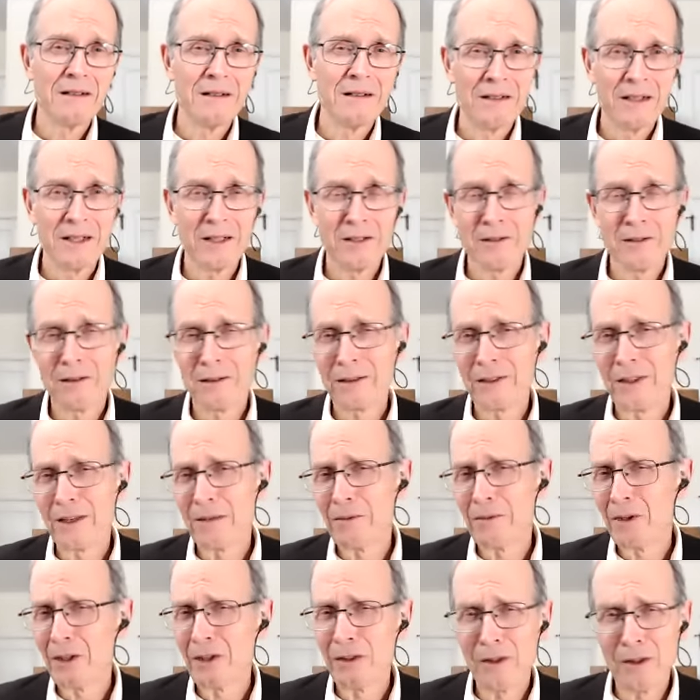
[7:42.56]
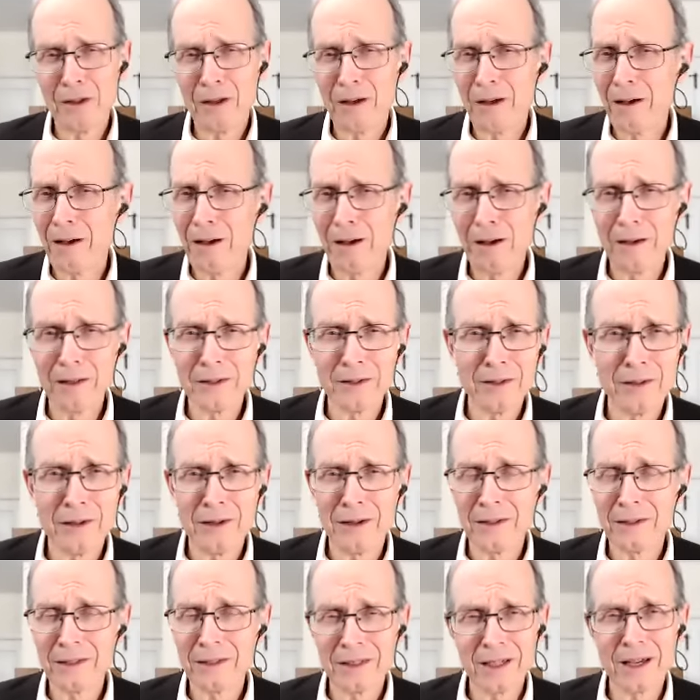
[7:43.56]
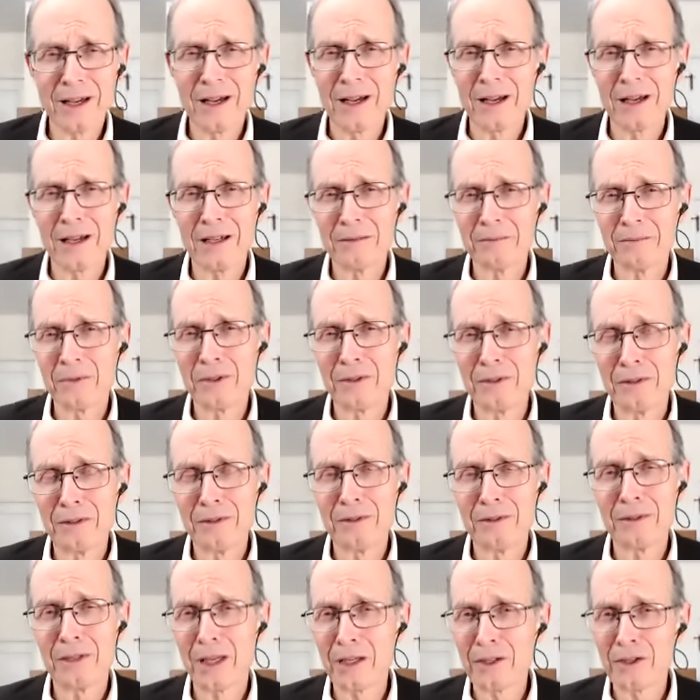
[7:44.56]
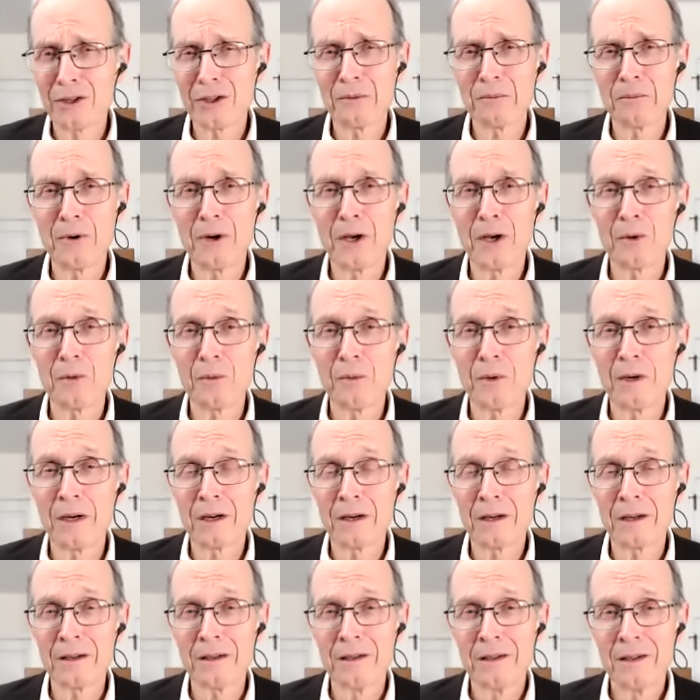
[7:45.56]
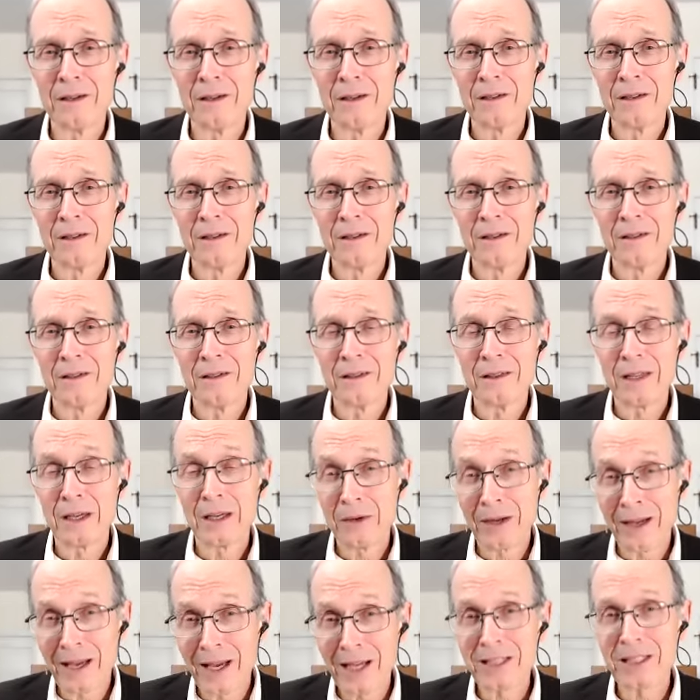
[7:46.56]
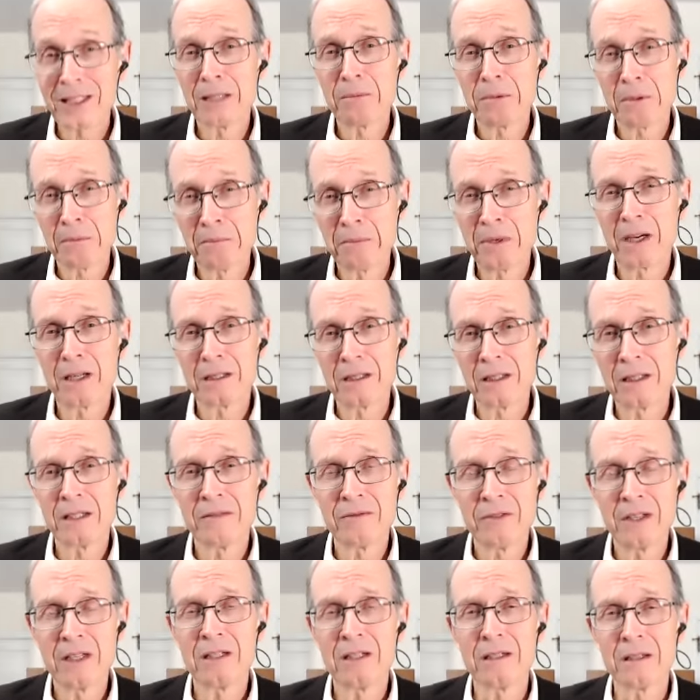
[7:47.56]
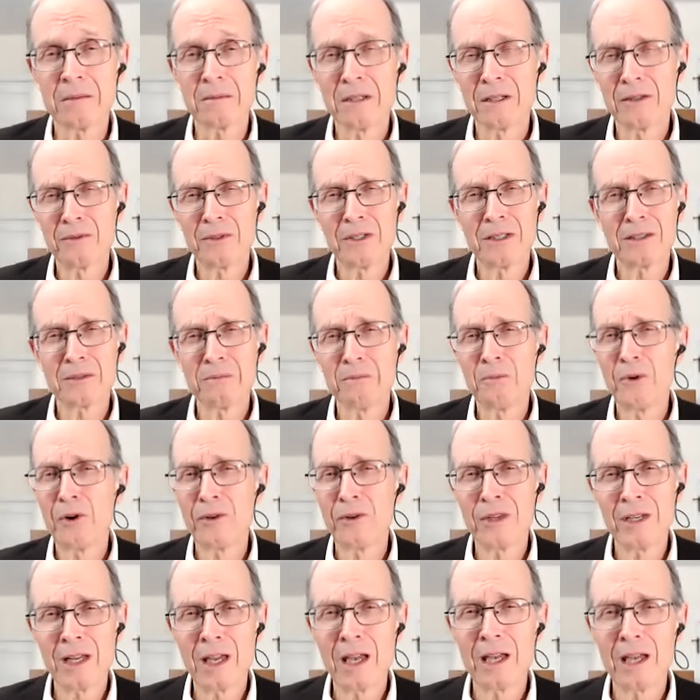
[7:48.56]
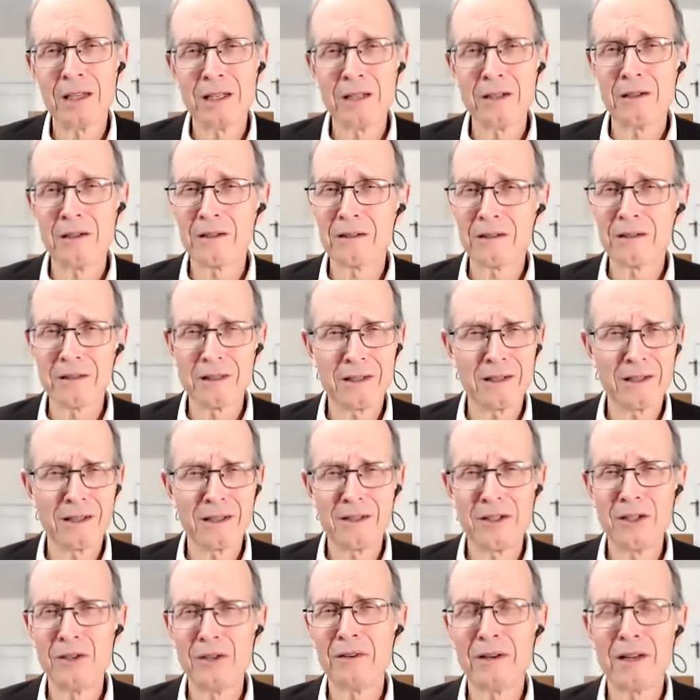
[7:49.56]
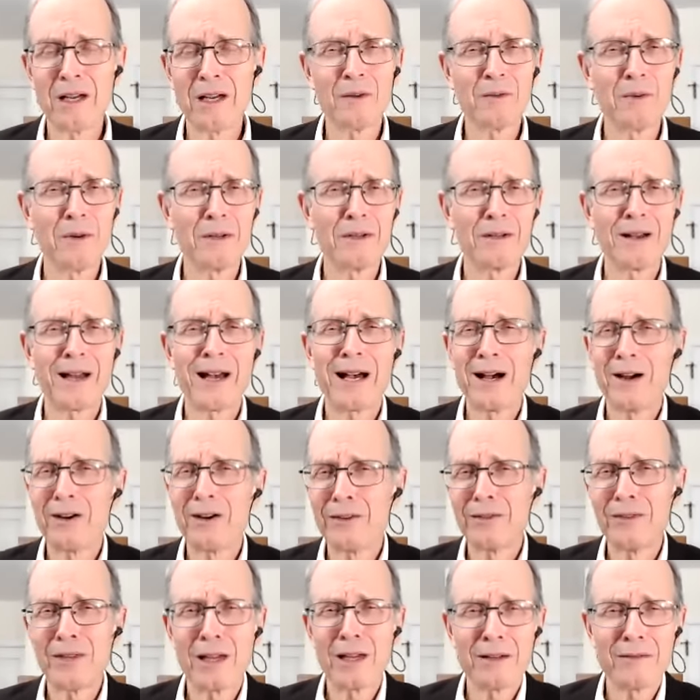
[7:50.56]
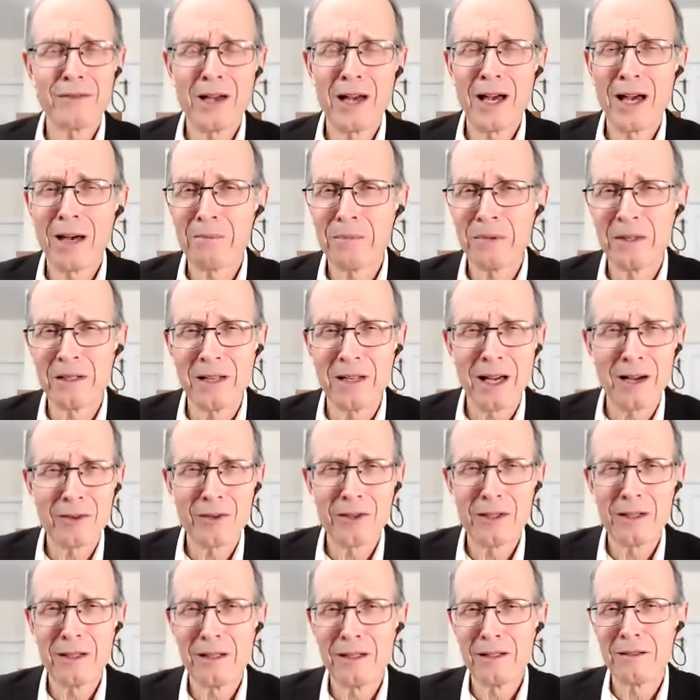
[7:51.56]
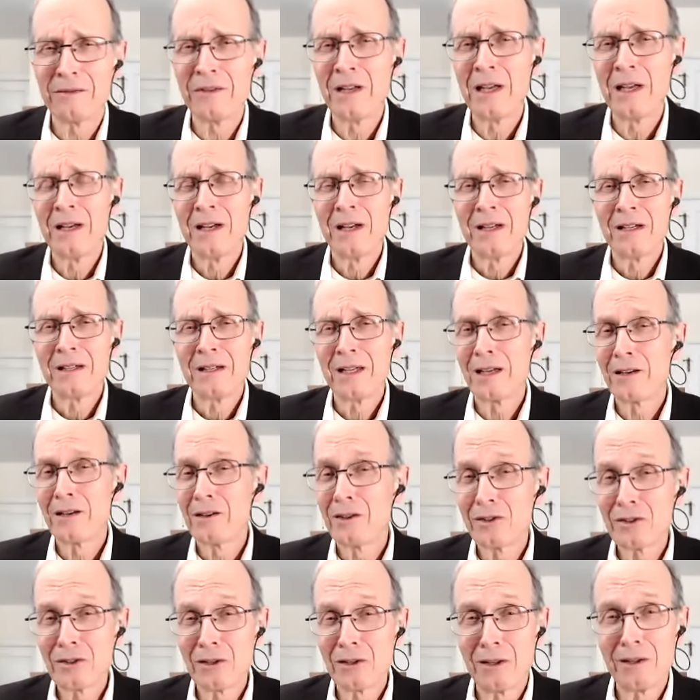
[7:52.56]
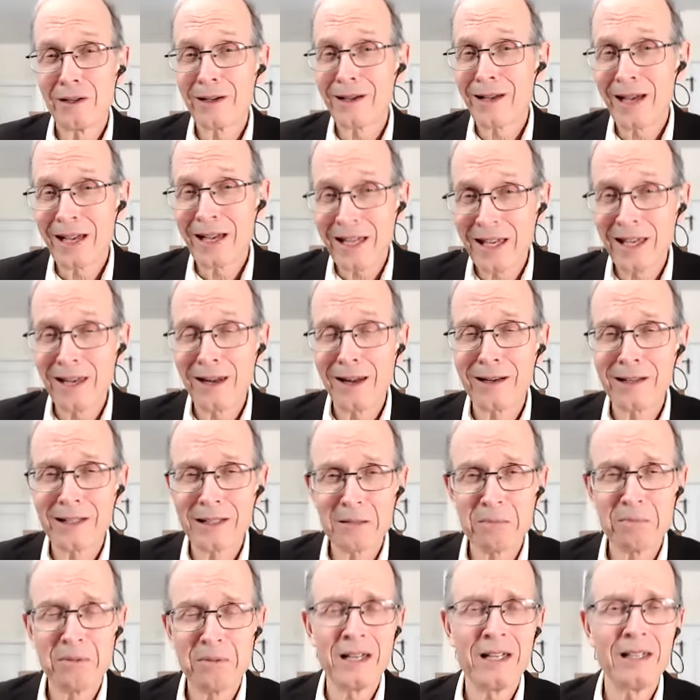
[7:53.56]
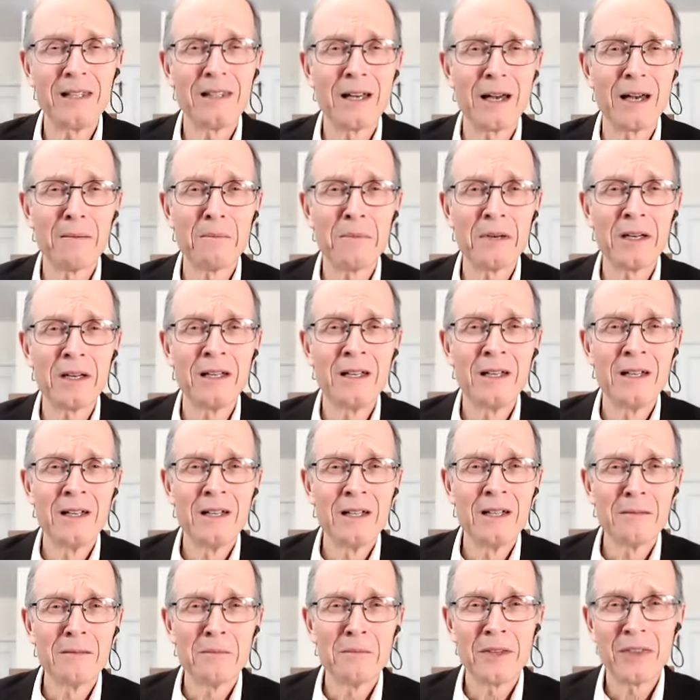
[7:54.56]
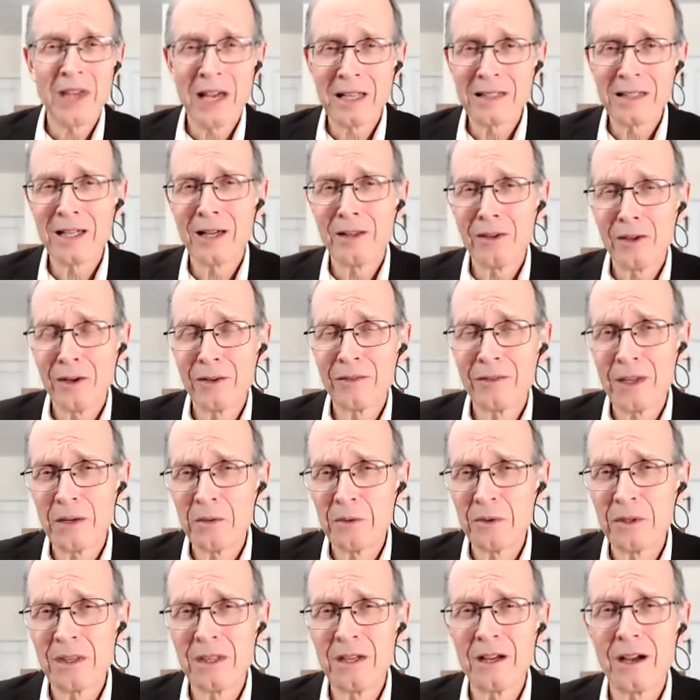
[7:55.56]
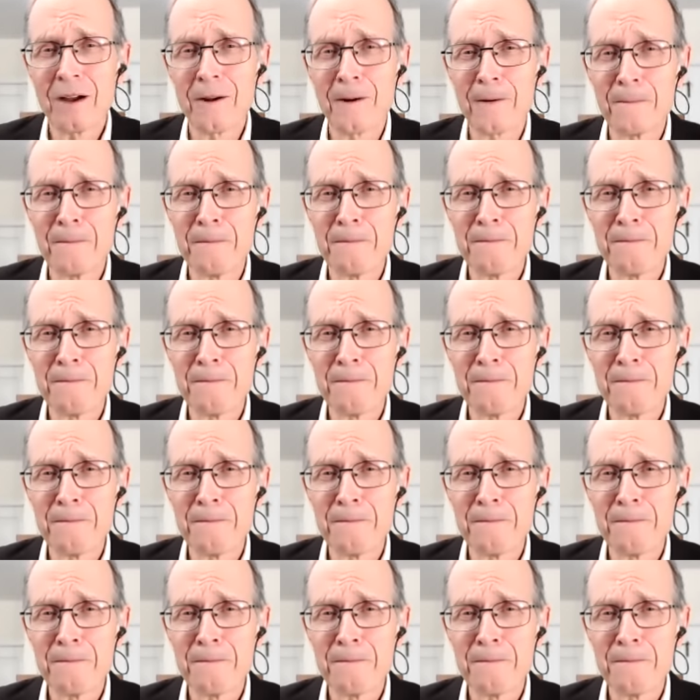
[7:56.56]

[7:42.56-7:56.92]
It took them a long, long time to get to the point where they were actually prepared to leave Egypt. It was more than 80 years. And, and you and I wonder, how could that have happened? How could it have taken so long? I cannot explain that, but, but that's how long they were there.